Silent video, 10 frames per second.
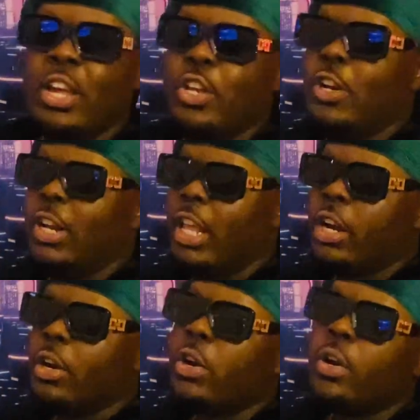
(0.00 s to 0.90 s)
You're letting
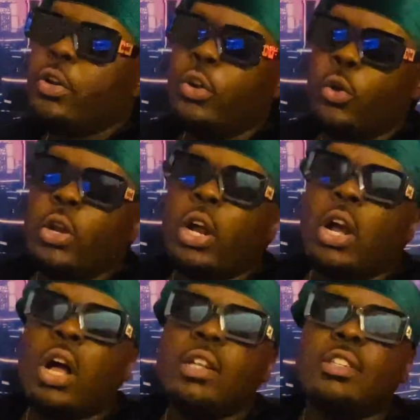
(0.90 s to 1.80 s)
her know the
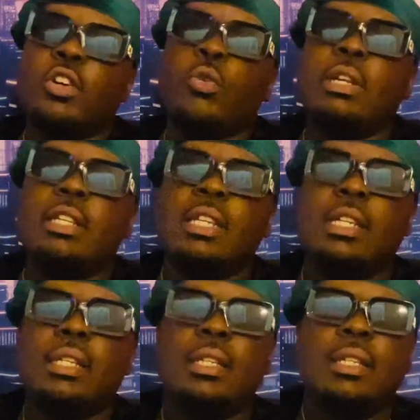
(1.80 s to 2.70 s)
consequences.